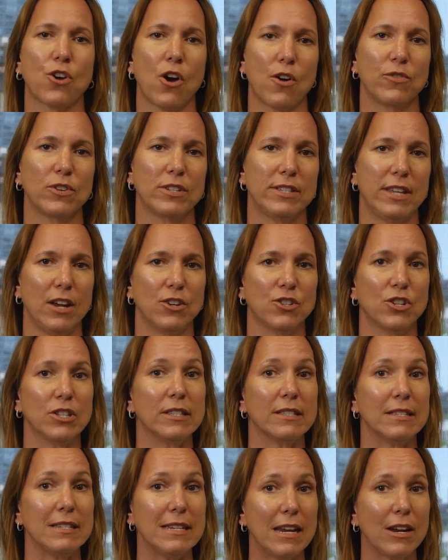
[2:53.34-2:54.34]

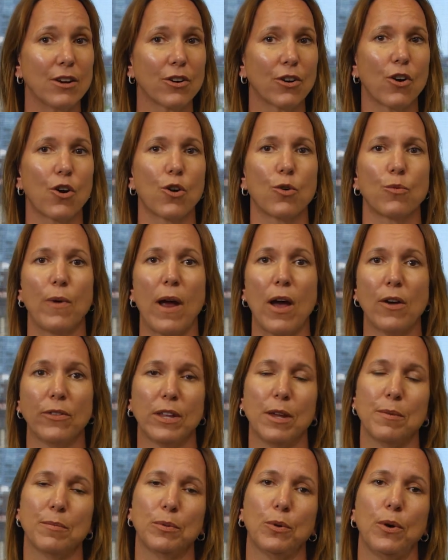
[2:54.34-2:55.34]
conversations near or around
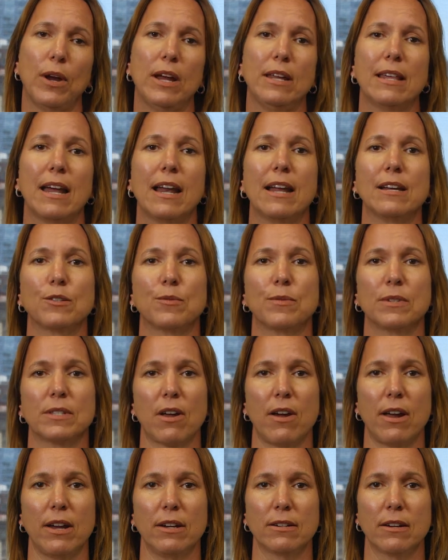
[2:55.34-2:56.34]
the employee that has
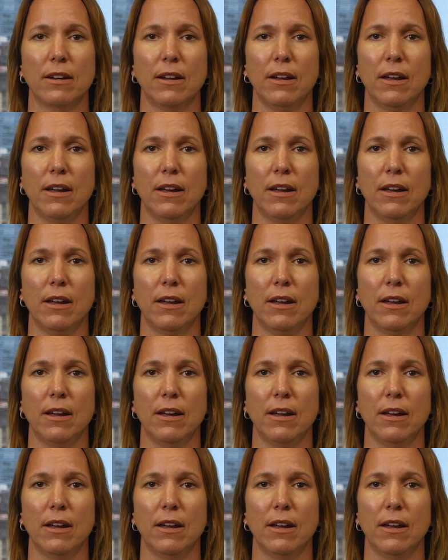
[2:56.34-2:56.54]
resigned.